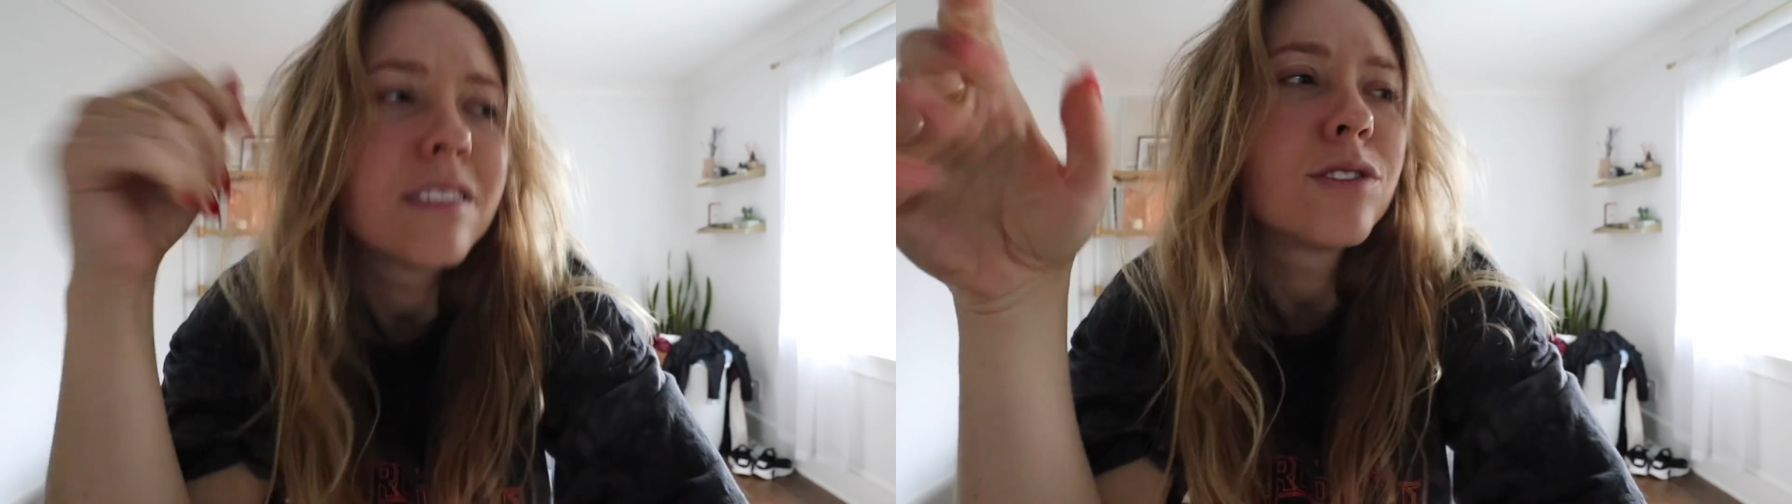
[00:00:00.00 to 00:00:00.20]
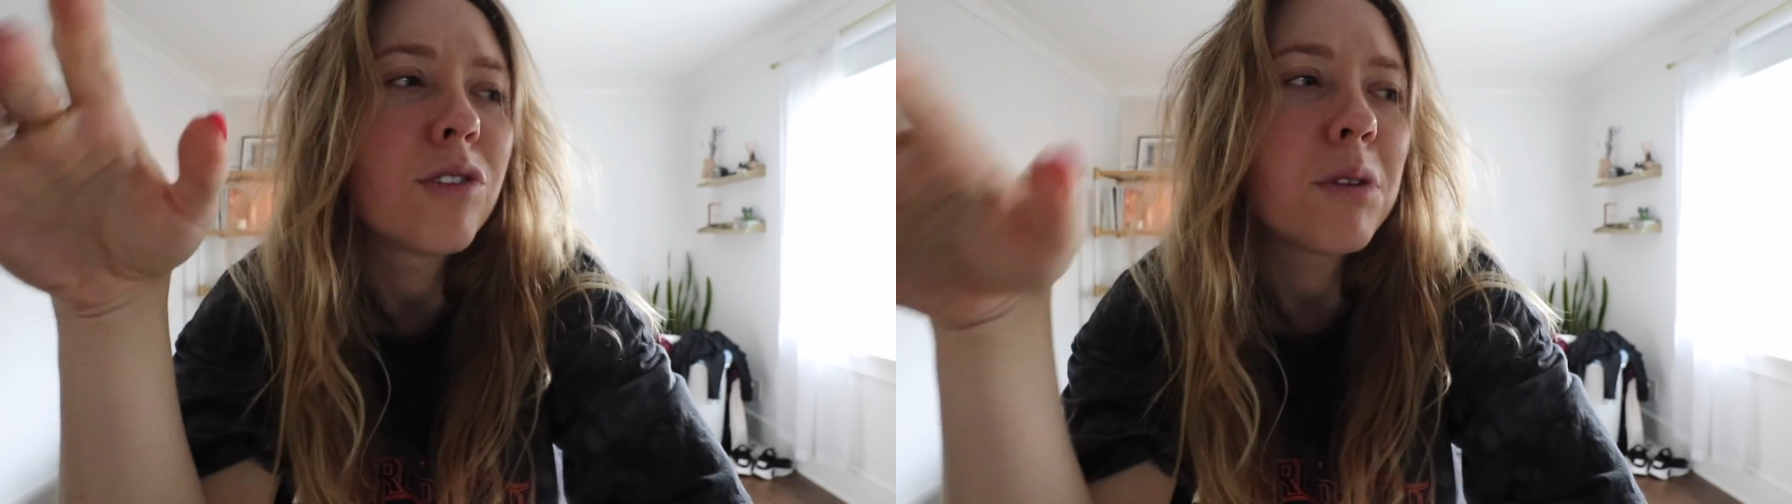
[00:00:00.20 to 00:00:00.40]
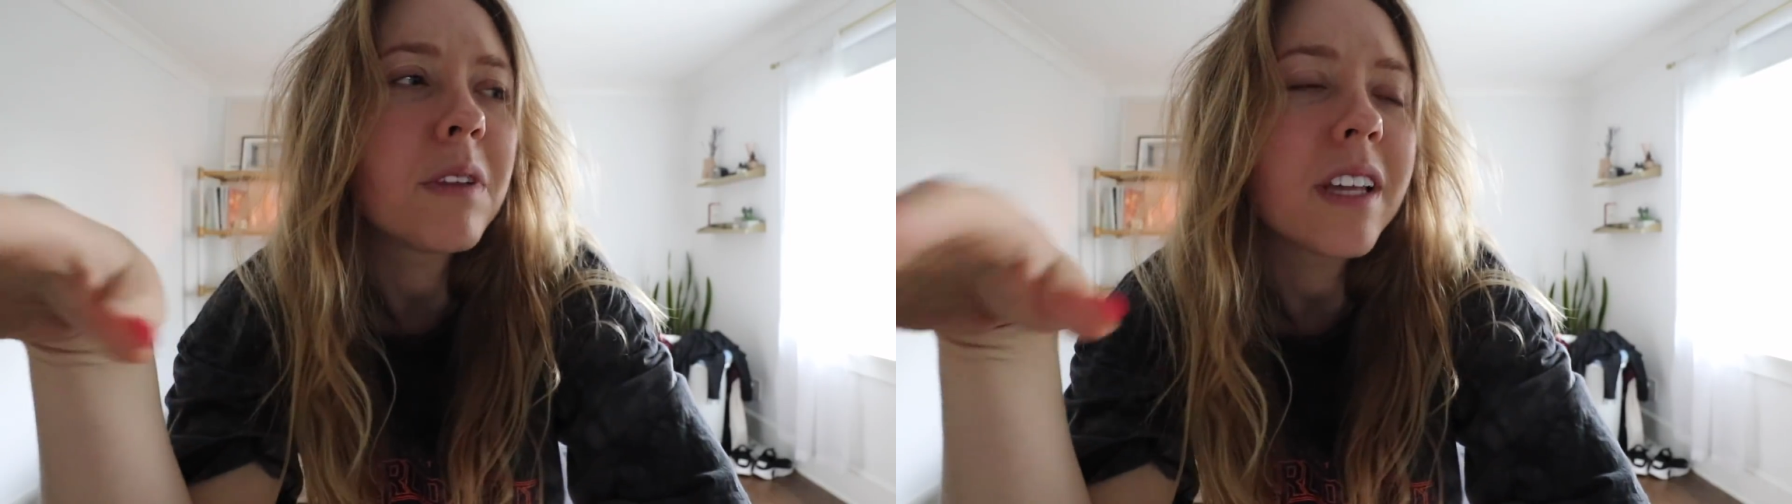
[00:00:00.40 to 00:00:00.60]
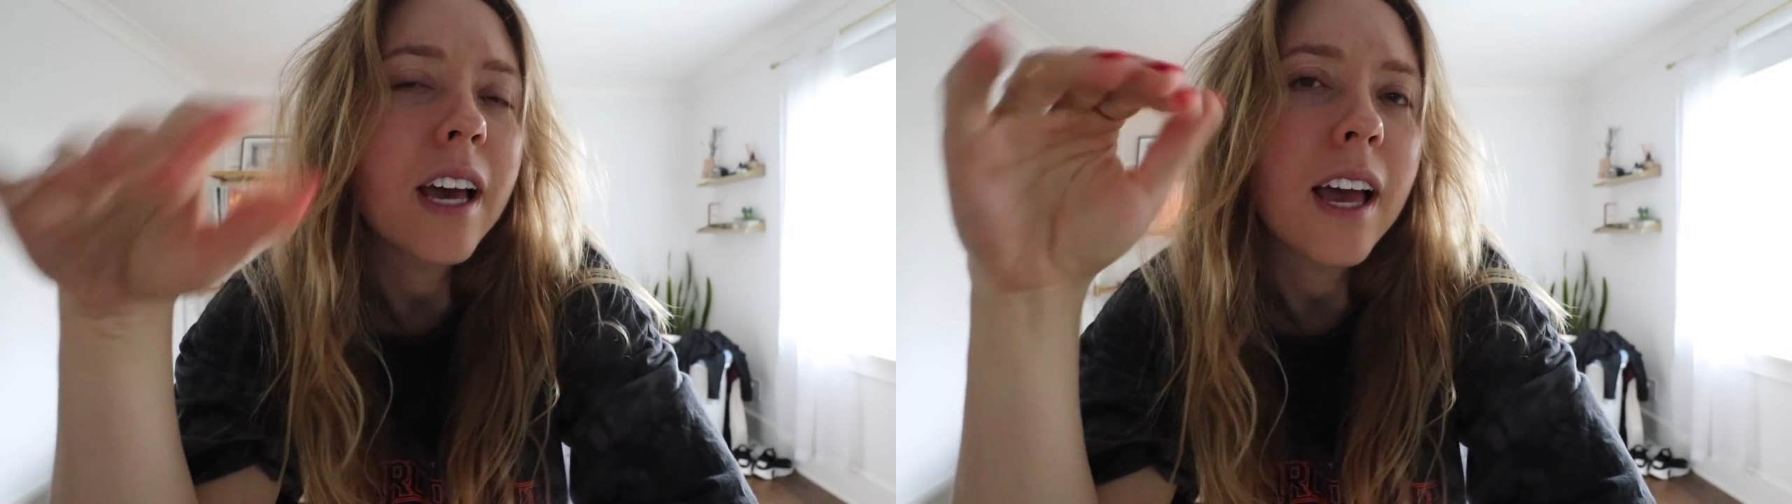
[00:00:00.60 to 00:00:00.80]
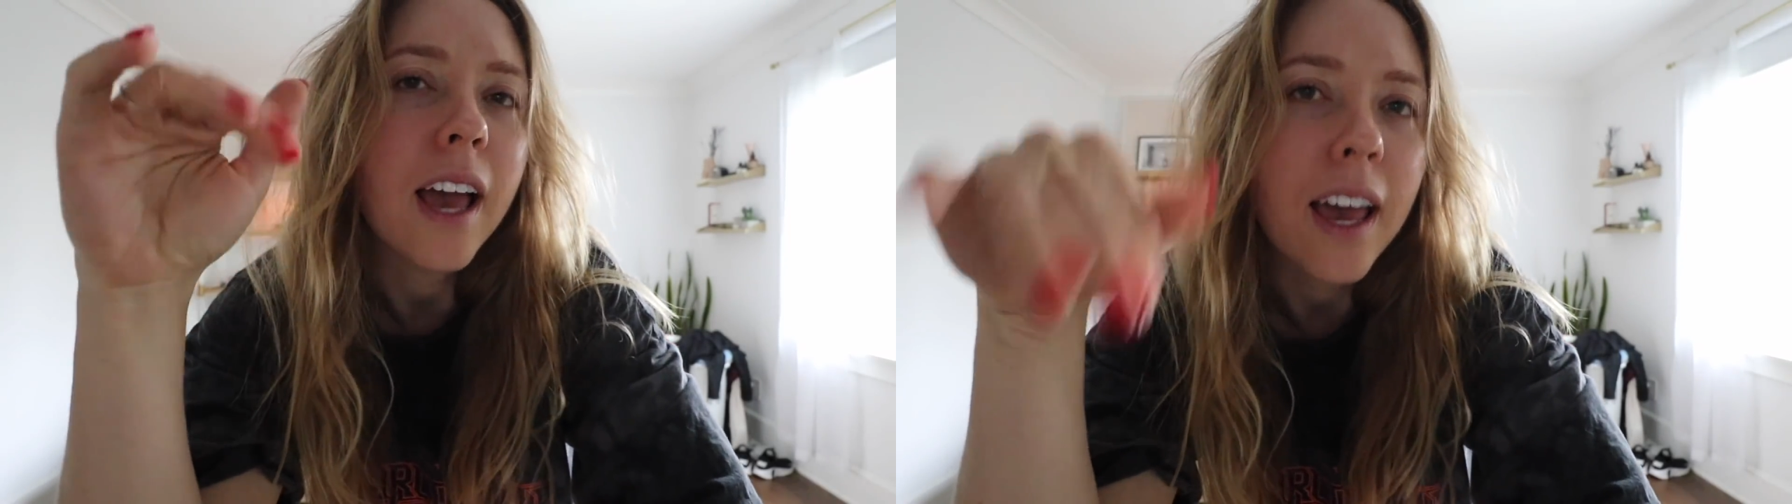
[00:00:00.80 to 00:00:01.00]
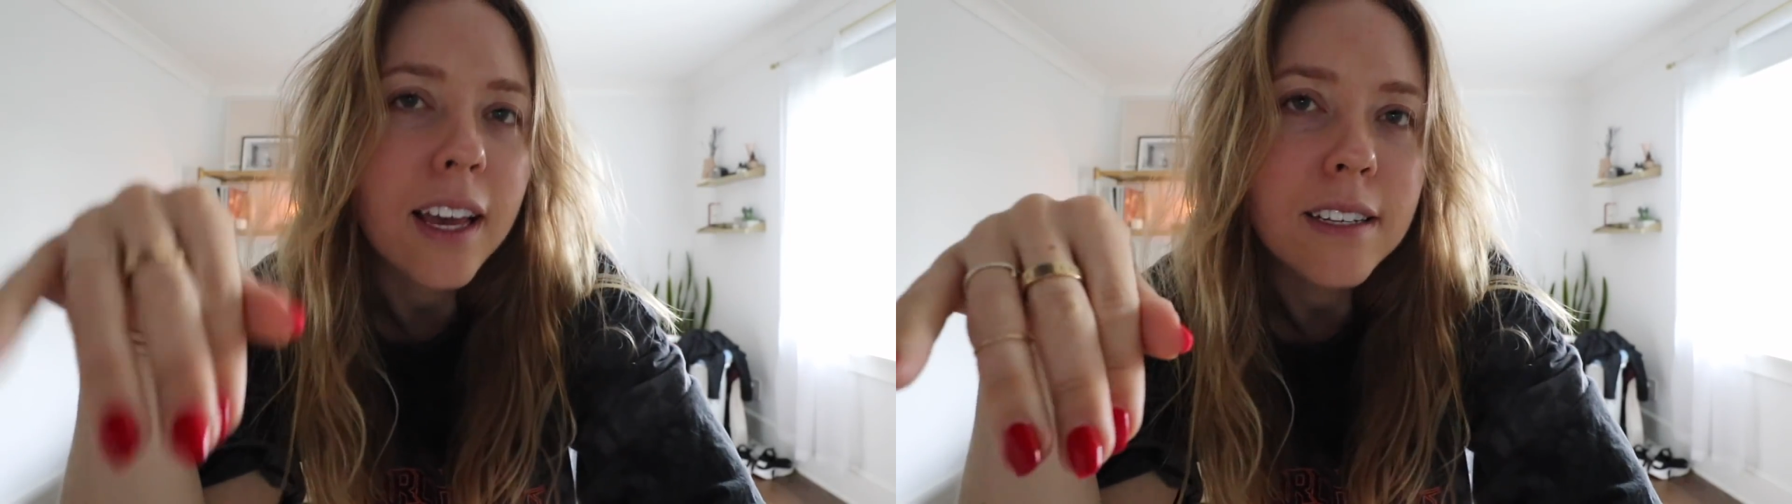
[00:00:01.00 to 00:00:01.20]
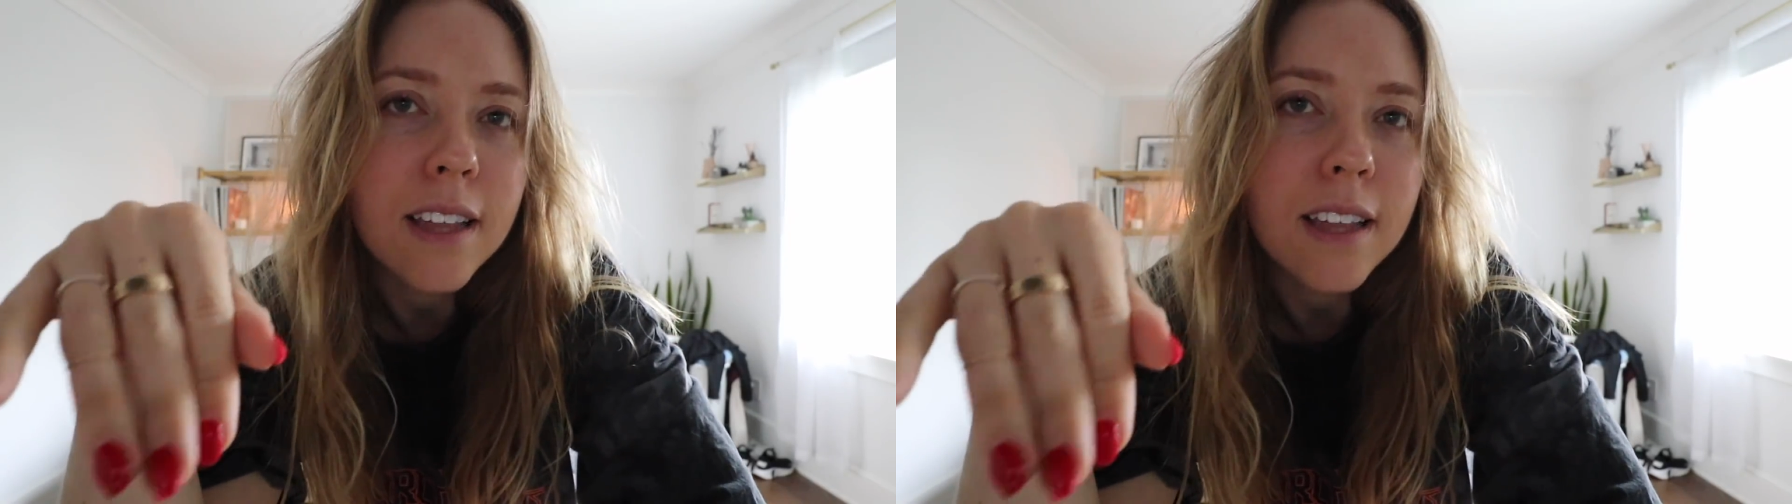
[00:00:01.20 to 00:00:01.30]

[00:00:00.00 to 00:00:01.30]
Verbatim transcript: Normally I hate